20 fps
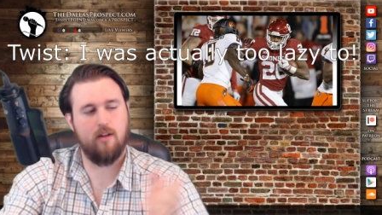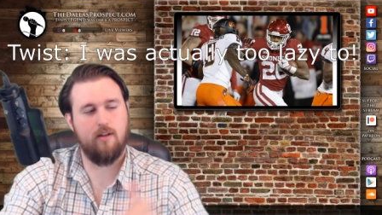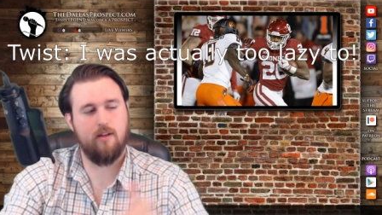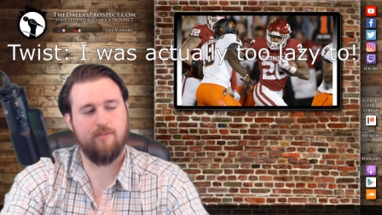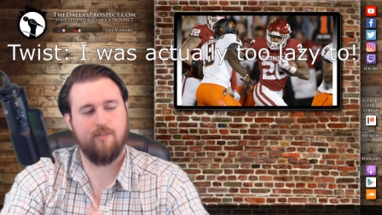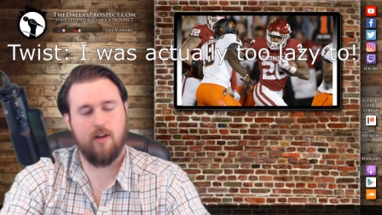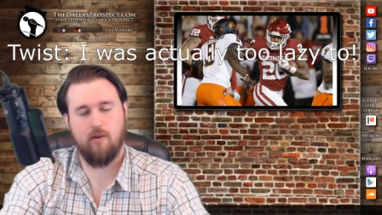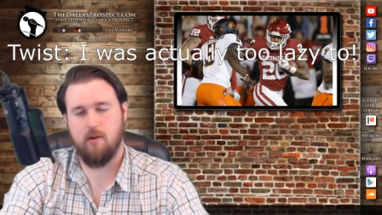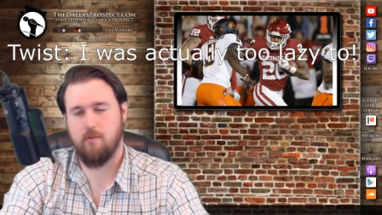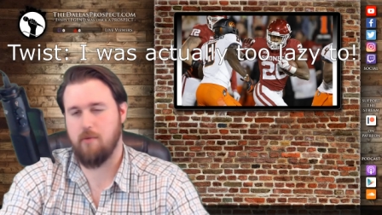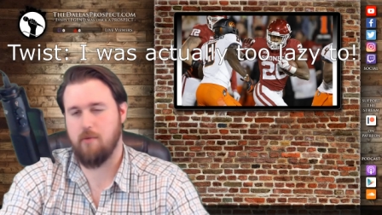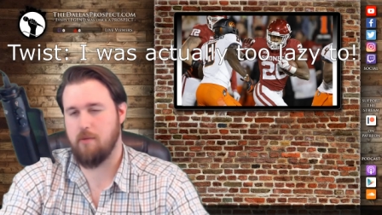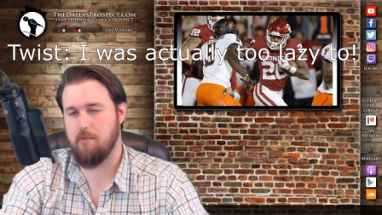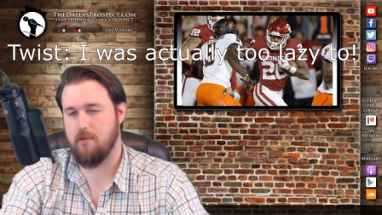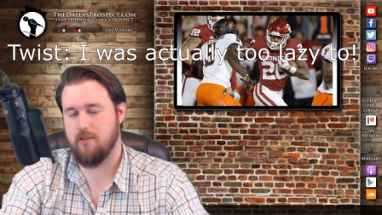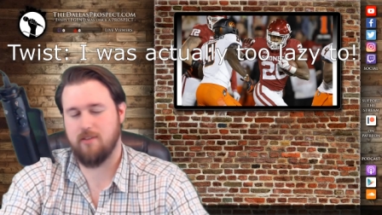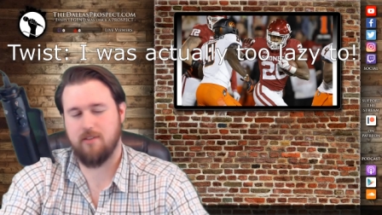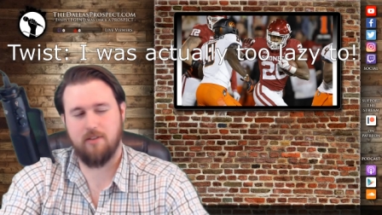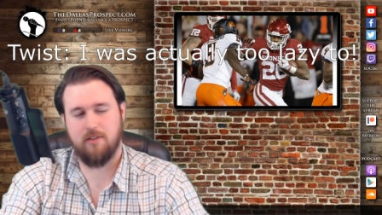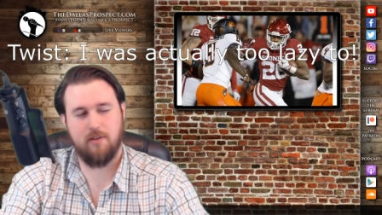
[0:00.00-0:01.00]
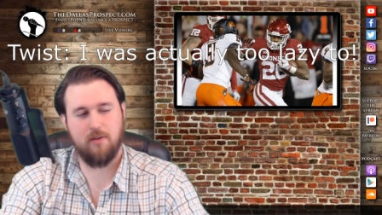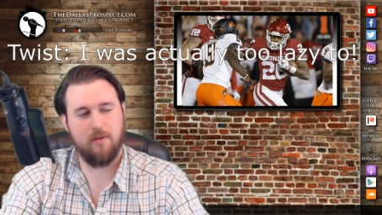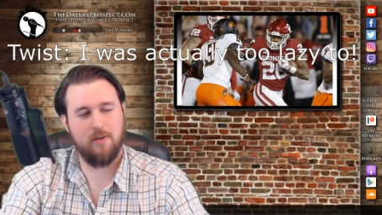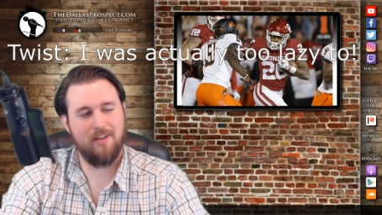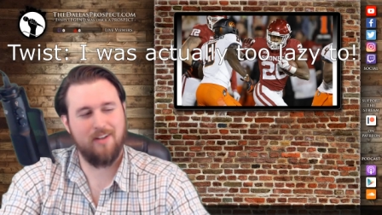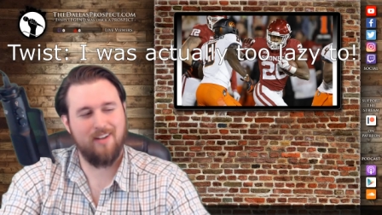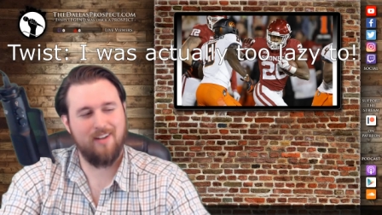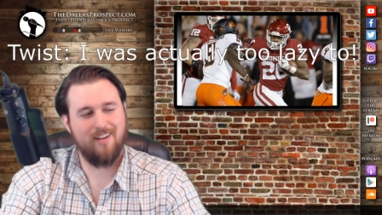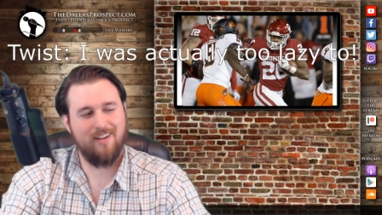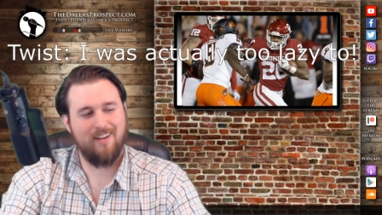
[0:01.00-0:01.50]
if I remember to.
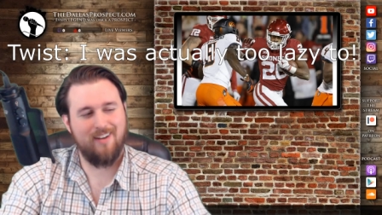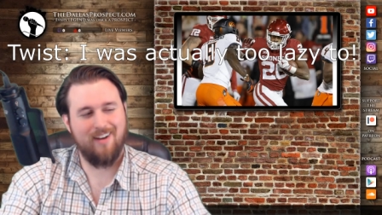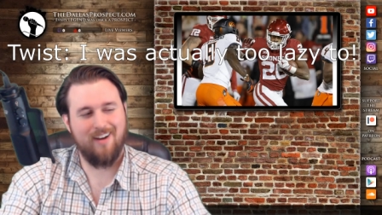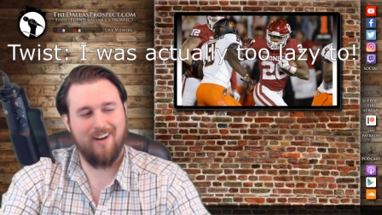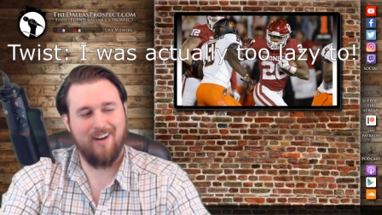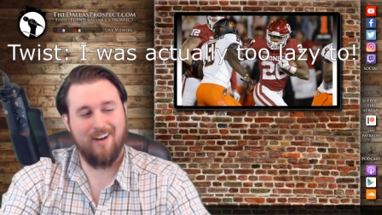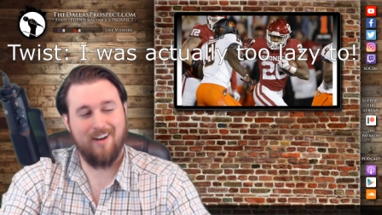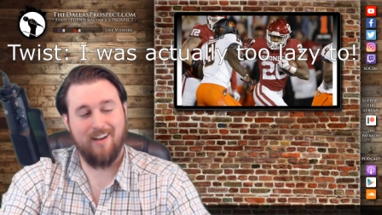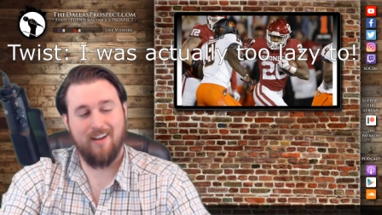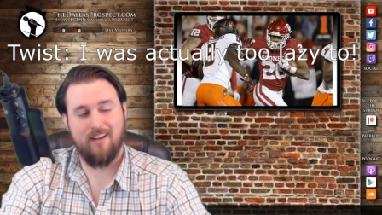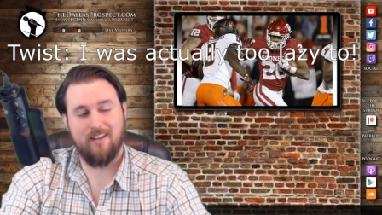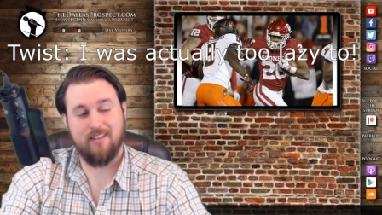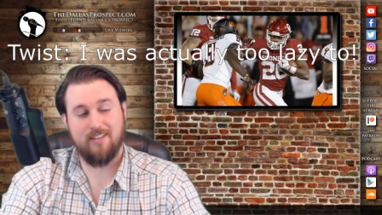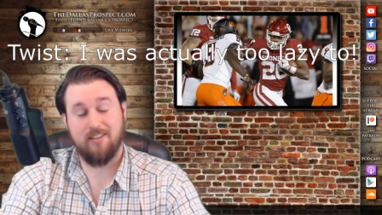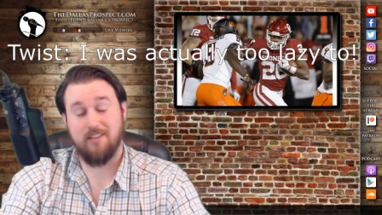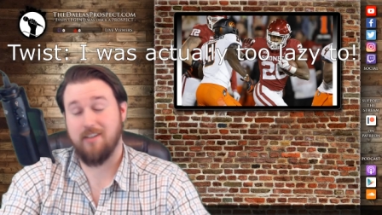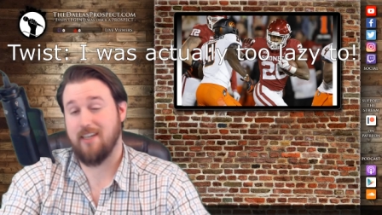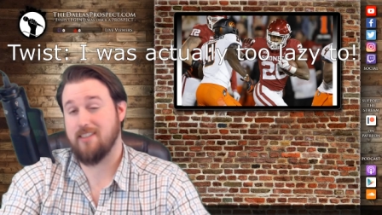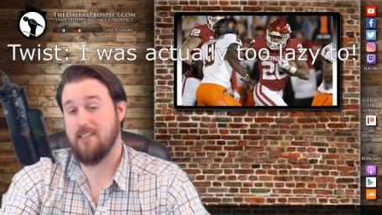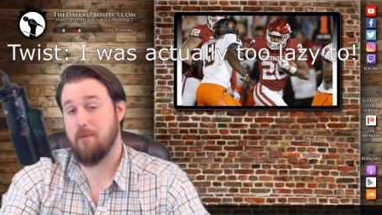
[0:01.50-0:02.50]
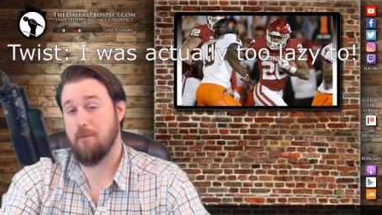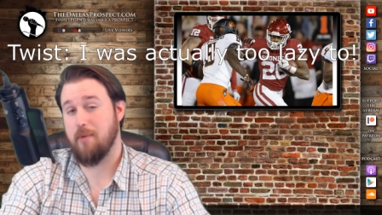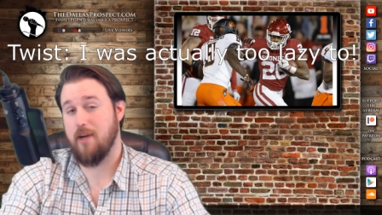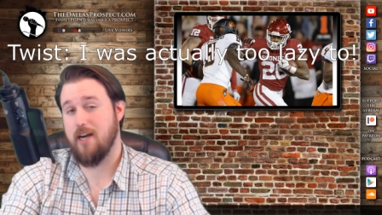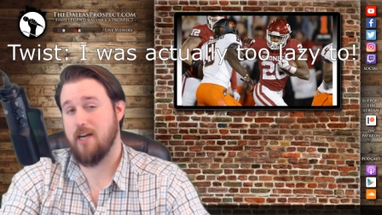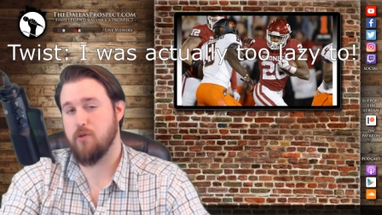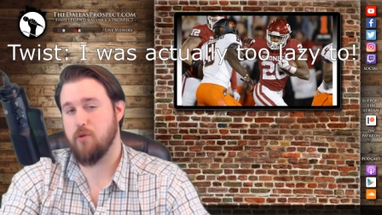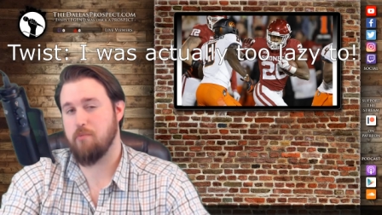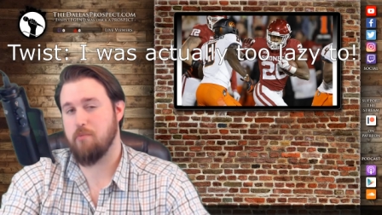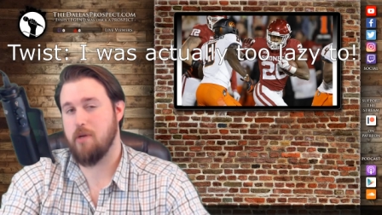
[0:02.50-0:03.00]
Uh, until next time,
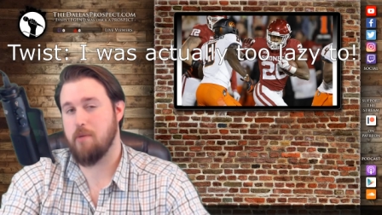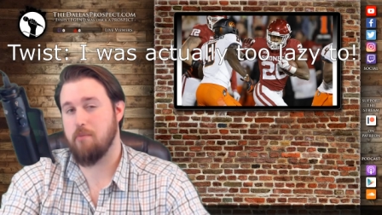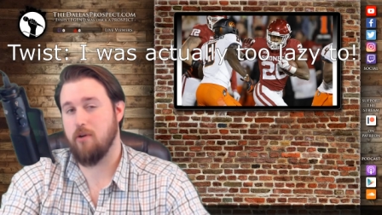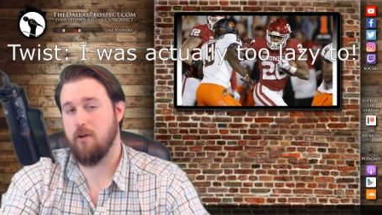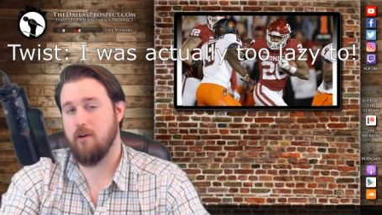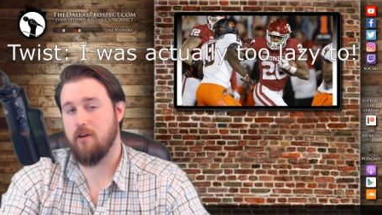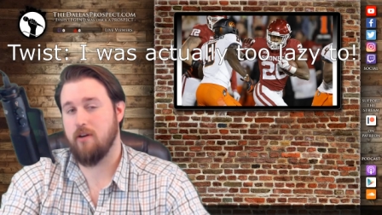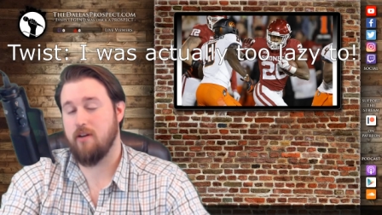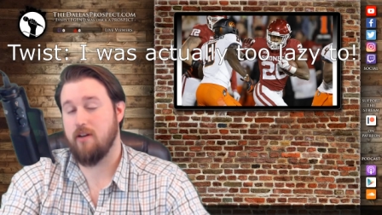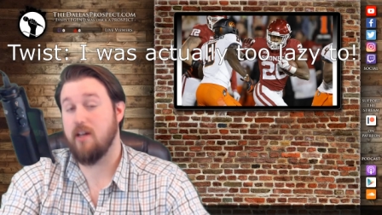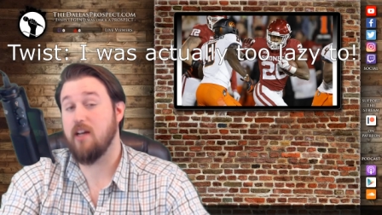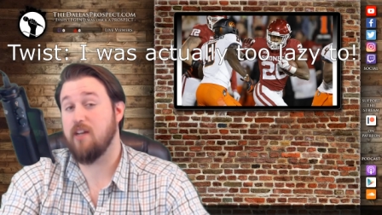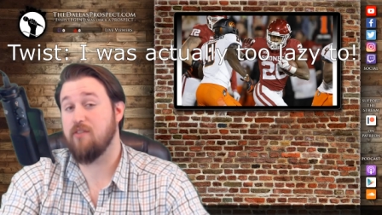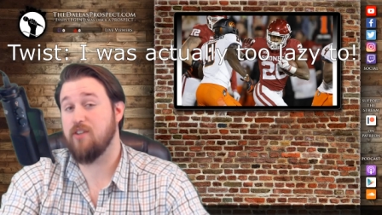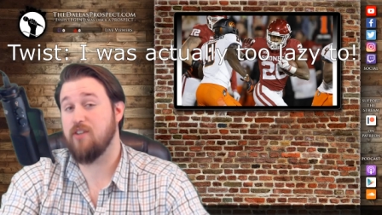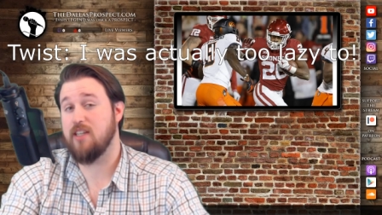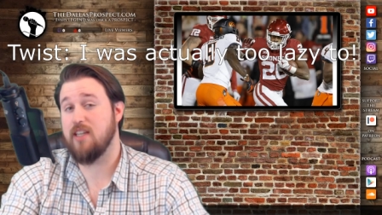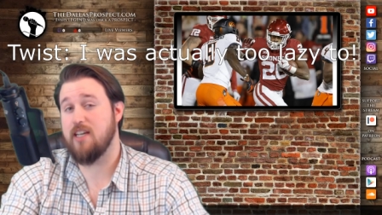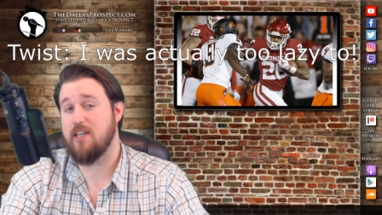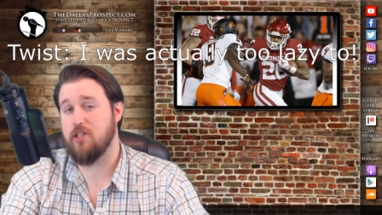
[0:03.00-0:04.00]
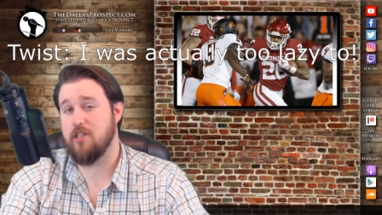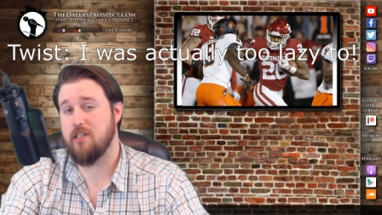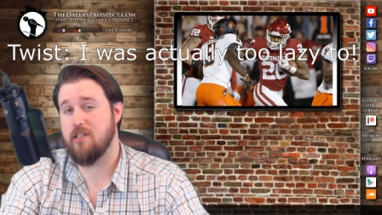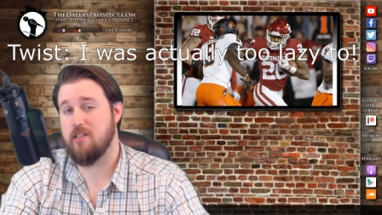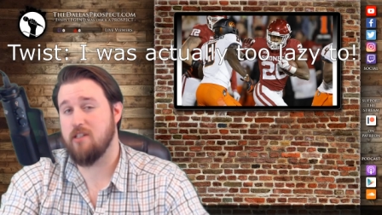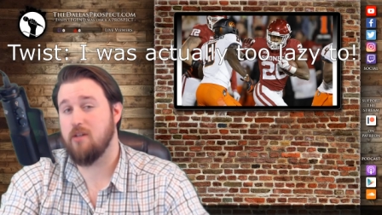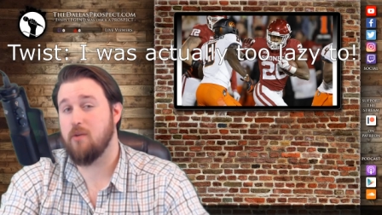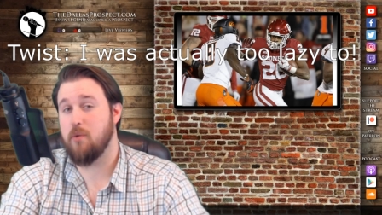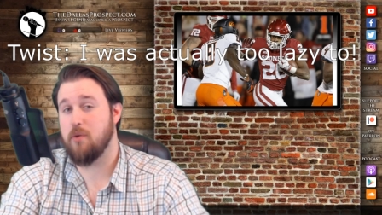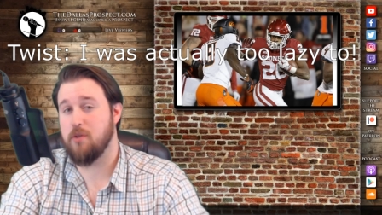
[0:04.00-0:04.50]
guys, remember every legend
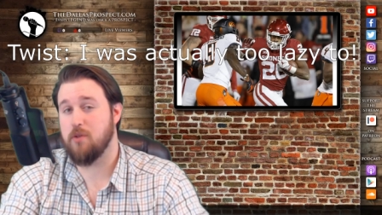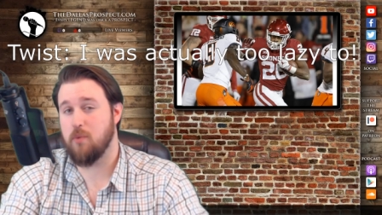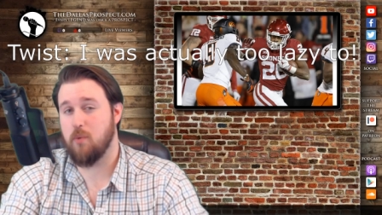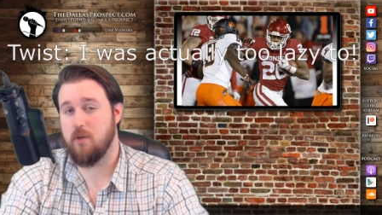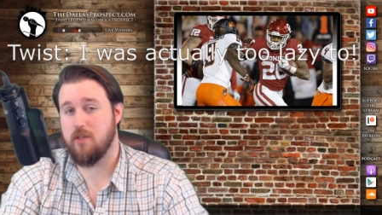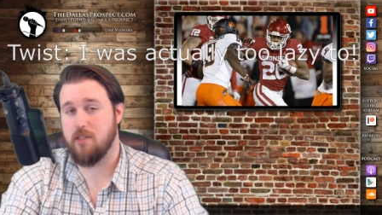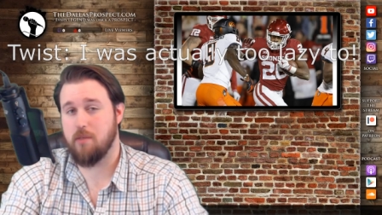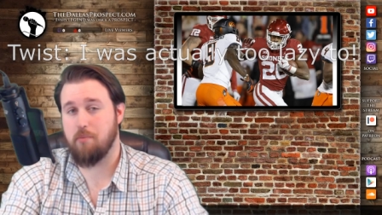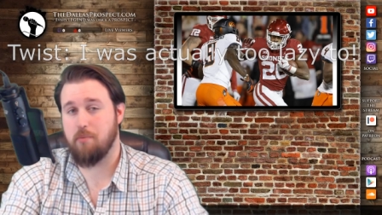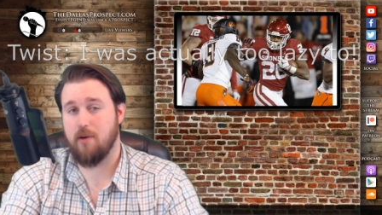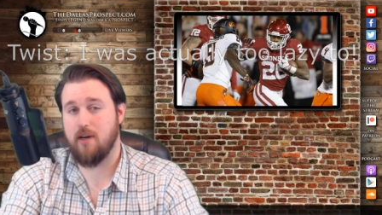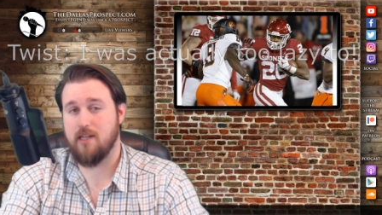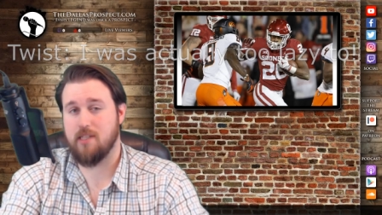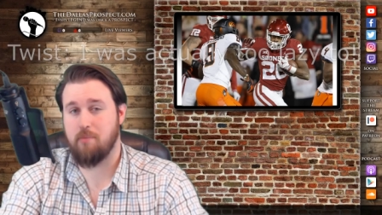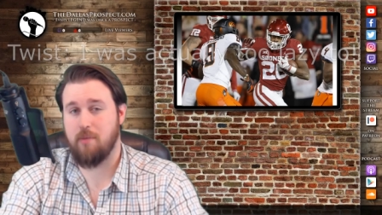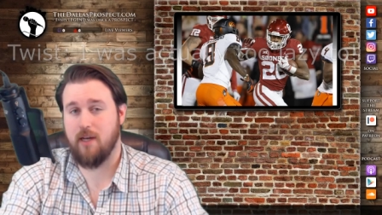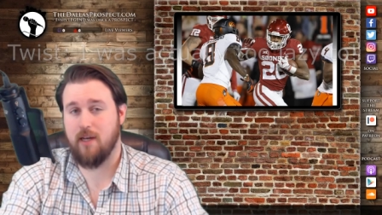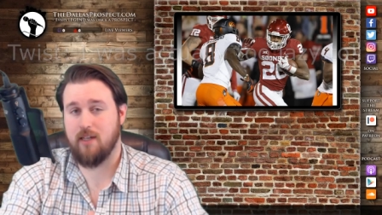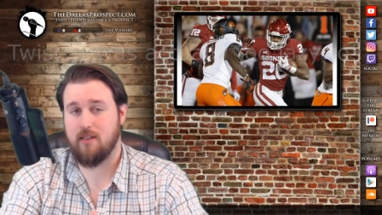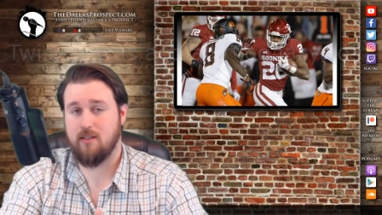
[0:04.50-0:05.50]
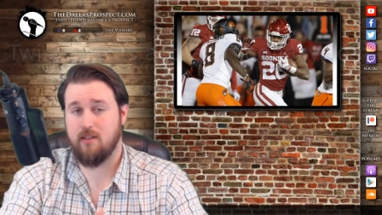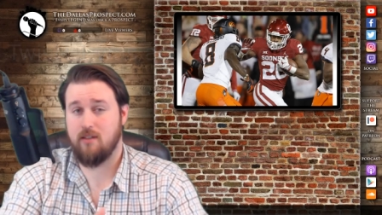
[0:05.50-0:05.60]
was once a prospect.